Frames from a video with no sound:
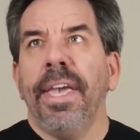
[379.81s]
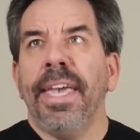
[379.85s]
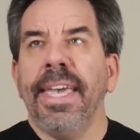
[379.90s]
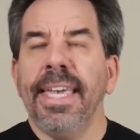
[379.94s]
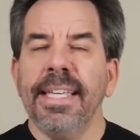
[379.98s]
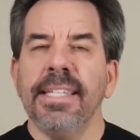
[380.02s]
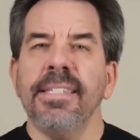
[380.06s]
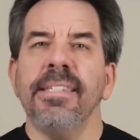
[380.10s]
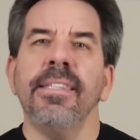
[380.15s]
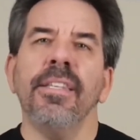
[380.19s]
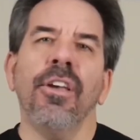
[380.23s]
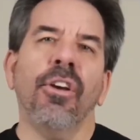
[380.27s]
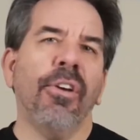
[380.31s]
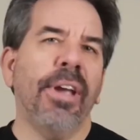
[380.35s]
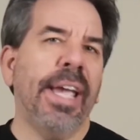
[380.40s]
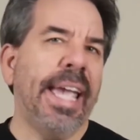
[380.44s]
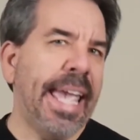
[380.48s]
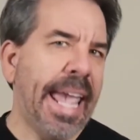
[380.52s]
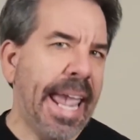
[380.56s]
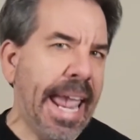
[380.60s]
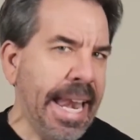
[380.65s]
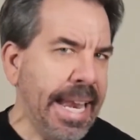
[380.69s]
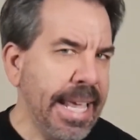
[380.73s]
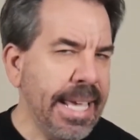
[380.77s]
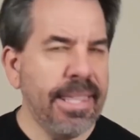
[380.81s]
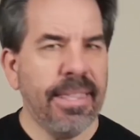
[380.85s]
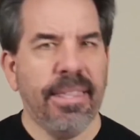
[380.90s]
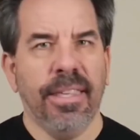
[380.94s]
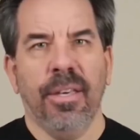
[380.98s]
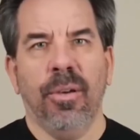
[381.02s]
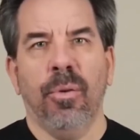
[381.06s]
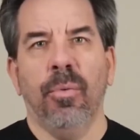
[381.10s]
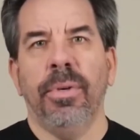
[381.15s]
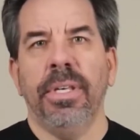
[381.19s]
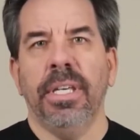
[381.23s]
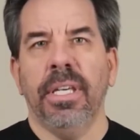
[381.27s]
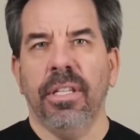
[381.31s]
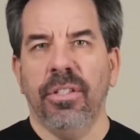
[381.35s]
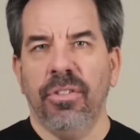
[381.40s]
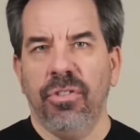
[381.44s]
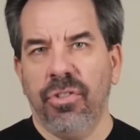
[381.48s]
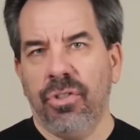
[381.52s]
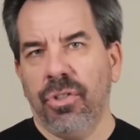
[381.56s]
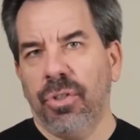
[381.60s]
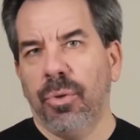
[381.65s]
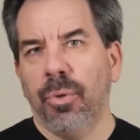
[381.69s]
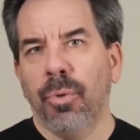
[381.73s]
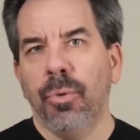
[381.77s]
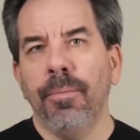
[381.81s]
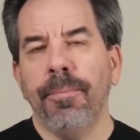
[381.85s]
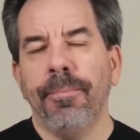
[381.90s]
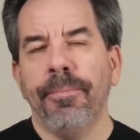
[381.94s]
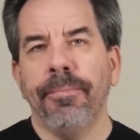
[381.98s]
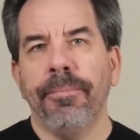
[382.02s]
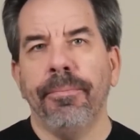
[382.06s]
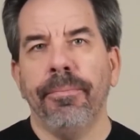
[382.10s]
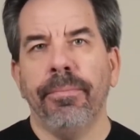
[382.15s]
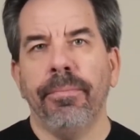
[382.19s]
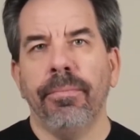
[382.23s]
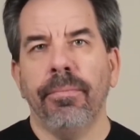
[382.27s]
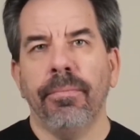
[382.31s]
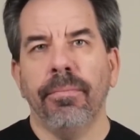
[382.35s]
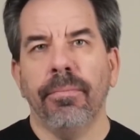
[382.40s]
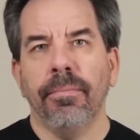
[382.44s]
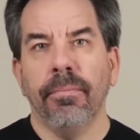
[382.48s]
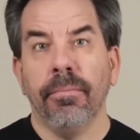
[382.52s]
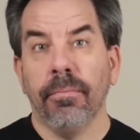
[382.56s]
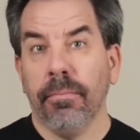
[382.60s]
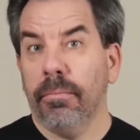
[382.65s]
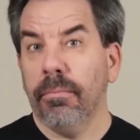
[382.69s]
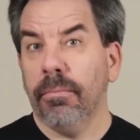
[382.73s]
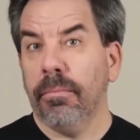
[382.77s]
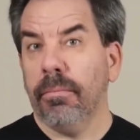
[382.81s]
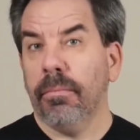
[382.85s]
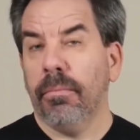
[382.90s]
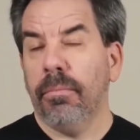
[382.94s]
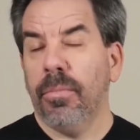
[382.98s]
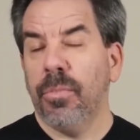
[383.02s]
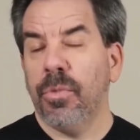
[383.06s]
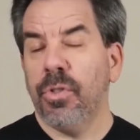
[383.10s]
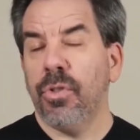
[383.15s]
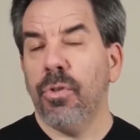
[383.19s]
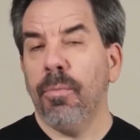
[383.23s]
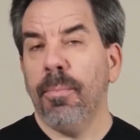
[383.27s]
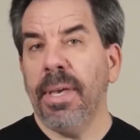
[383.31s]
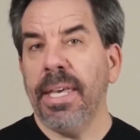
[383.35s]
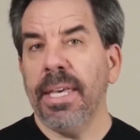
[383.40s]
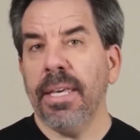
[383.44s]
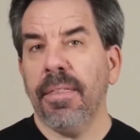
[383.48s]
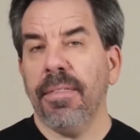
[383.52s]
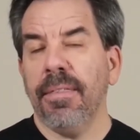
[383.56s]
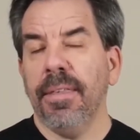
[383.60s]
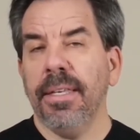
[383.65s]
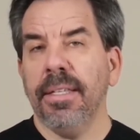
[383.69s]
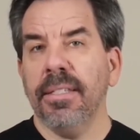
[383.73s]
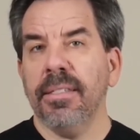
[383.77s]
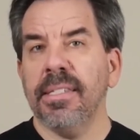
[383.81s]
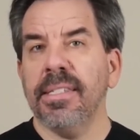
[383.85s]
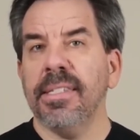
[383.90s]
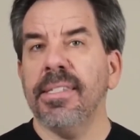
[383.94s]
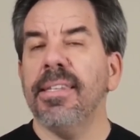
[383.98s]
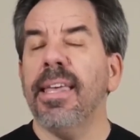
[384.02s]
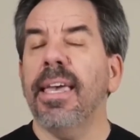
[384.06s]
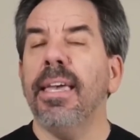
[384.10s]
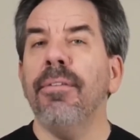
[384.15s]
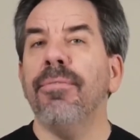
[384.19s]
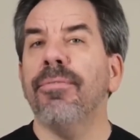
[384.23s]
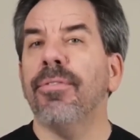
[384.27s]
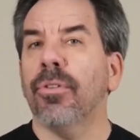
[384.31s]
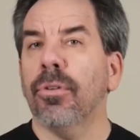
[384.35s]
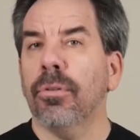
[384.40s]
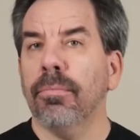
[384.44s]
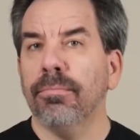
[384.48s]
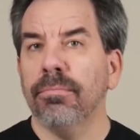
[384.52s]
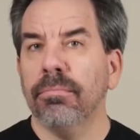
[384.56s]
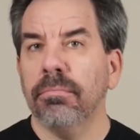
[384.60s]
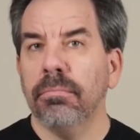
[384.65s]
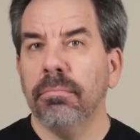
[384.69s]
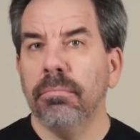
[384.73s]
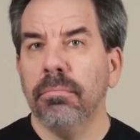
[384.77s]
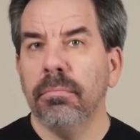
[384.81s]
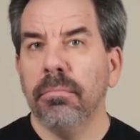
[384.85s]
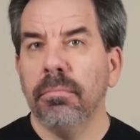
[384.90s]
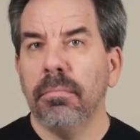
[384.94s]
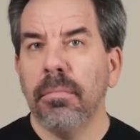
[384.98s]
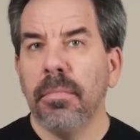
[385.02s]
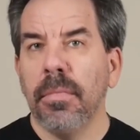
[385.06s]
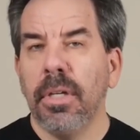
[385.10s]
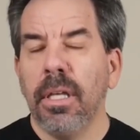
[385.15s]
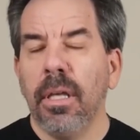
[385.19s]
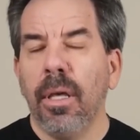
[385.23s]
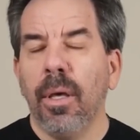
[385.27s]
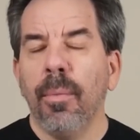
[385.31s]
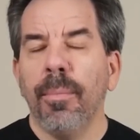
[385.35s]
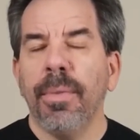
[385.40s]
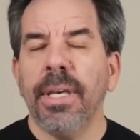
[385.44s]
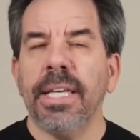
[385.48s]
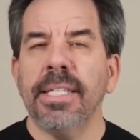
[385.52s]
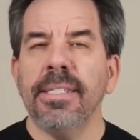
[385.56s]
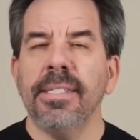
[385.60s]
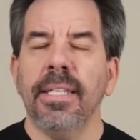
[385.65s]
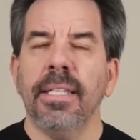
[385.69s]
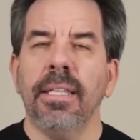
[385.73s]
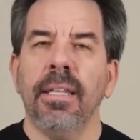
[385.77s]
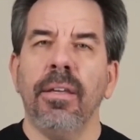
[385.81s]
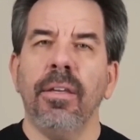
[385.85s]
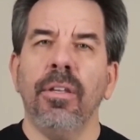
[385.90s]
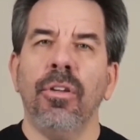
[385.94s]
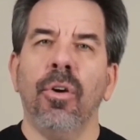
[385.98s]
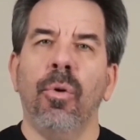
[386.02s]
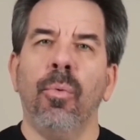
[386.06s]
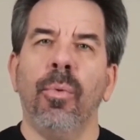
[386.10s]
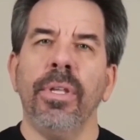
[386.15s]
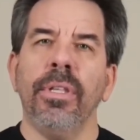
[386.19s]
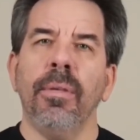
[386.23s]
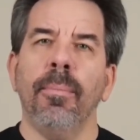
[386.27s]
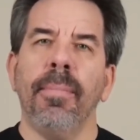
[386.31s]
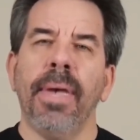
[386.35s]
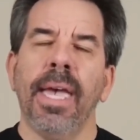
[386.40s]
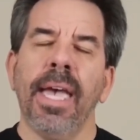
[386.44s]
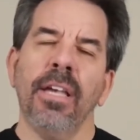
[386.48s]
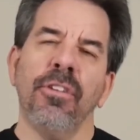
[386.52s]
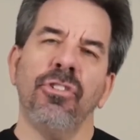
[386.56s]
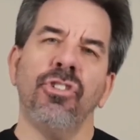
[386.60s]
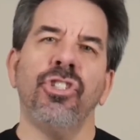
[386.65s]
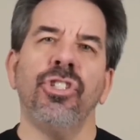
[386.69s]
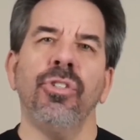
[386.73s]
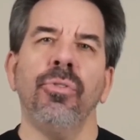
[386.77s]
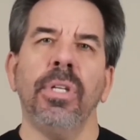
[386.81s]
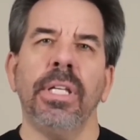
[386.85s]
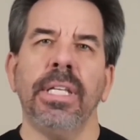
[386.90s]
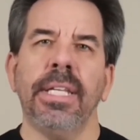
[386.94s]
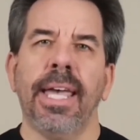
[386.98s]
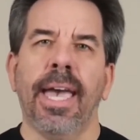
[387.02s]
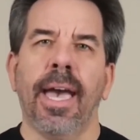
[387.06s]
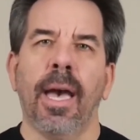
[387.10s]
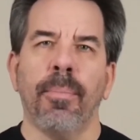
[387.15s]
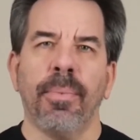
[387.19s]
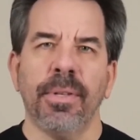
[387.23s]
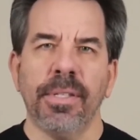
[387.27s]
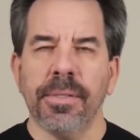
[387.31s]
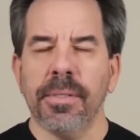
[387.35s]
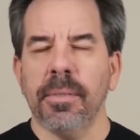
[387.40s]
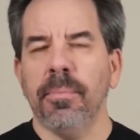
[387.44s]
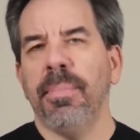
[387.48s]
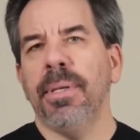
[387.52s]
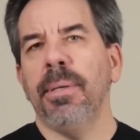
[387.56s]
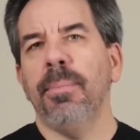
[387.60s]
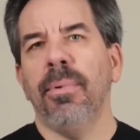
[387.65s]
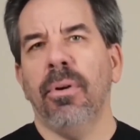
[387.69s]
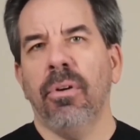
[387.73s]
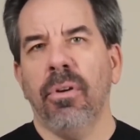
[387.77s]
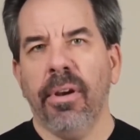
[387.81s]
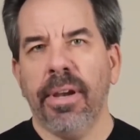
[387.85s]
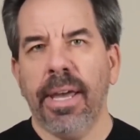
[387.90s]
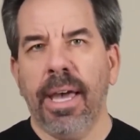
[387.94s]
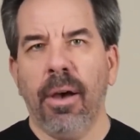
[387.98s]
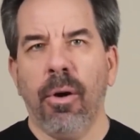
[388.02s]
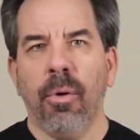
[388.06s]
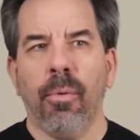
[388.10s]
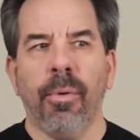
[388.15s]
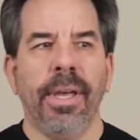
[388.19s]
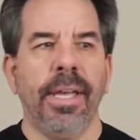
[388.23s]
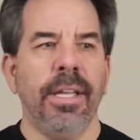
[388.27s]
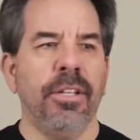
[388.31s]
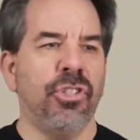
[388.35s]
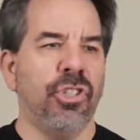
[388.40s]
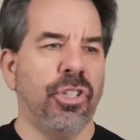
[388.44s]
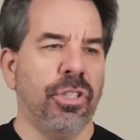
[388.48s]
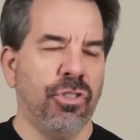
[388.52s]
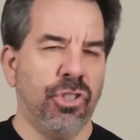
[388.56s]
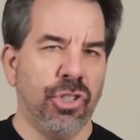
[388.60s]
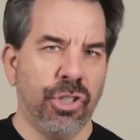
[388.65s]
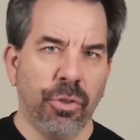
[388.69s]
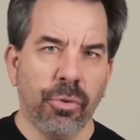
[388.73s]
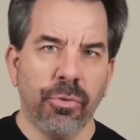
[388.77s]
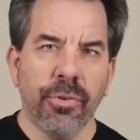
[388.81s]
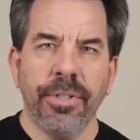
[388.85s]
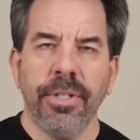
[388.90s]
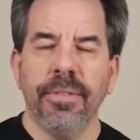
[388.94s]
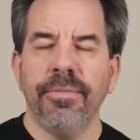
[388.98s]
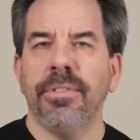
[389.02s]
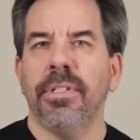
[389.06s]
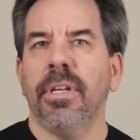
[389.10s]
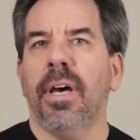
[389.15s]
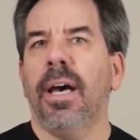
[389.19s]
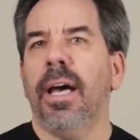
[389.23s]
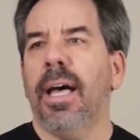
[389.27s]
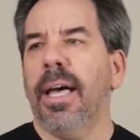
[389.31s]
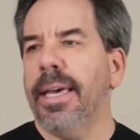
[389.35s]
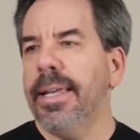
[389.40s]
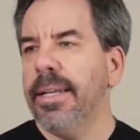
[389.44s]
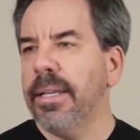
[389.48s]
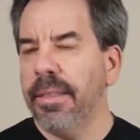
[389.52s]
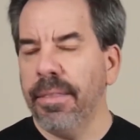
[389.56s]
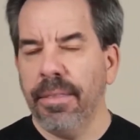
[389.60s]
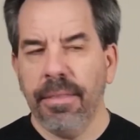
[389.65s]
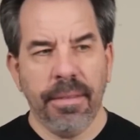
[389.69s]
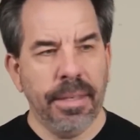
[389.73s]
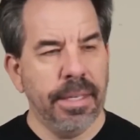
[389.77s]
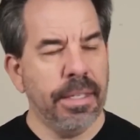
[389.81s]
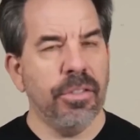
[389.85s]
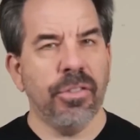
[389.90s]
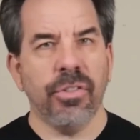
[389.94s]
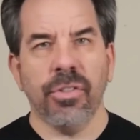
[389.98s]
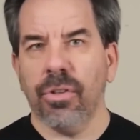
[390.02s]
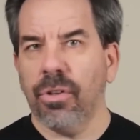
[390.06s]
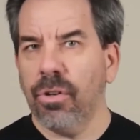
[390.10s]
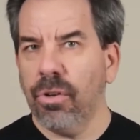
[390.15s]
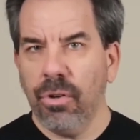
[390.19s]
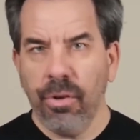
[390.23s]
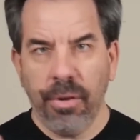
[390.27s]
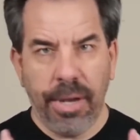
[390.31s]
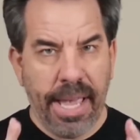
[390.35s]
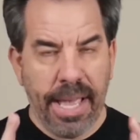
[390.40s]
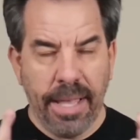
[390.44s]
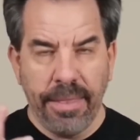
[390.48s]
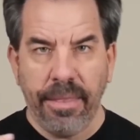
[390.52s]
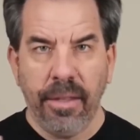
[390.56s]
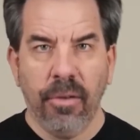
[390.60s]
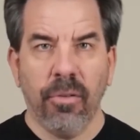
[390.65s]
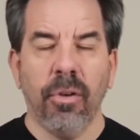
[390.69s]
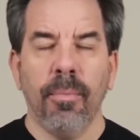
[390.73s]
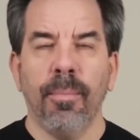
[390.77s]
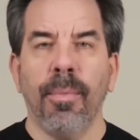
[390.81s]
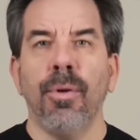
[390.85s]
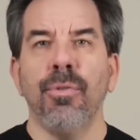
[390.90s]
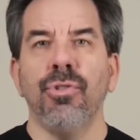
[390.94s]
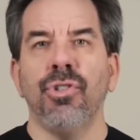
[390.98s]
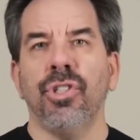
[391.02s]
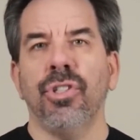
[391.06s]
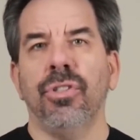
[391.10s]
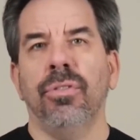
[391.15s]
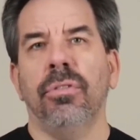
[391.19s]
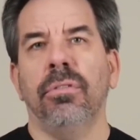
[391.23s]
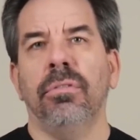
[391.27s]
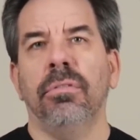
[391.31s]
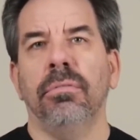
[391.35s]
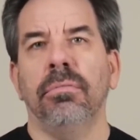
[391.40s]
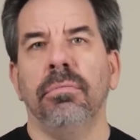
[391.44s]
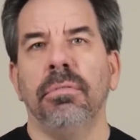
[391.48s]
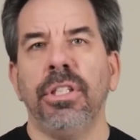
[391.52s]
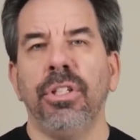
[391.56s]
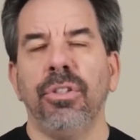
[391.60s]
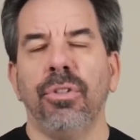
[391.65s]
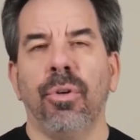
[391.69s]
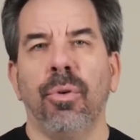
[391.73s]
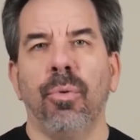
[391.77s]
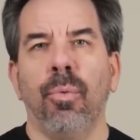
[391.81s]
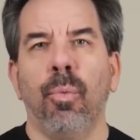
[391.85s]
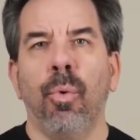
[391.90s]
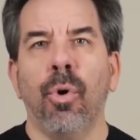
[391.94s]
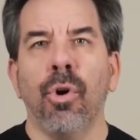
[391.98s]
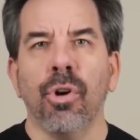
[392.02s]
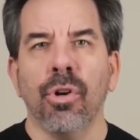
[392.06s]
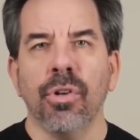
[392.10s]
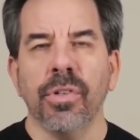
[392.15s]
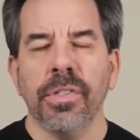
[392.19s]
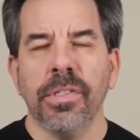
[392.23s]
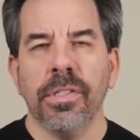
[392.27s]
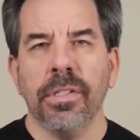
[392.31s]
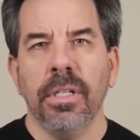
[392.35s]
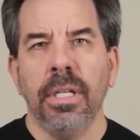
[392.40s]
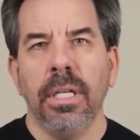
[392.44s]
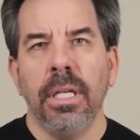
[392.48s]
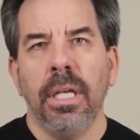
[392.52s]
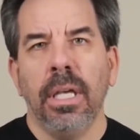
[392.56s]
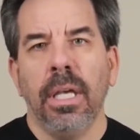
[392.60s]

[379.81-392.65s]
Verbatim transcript: is there anything we can do to make things safer? Because, it, you know, when a mass shooting happens and people are outraged and children have died and things are at their emotional, you know, worst,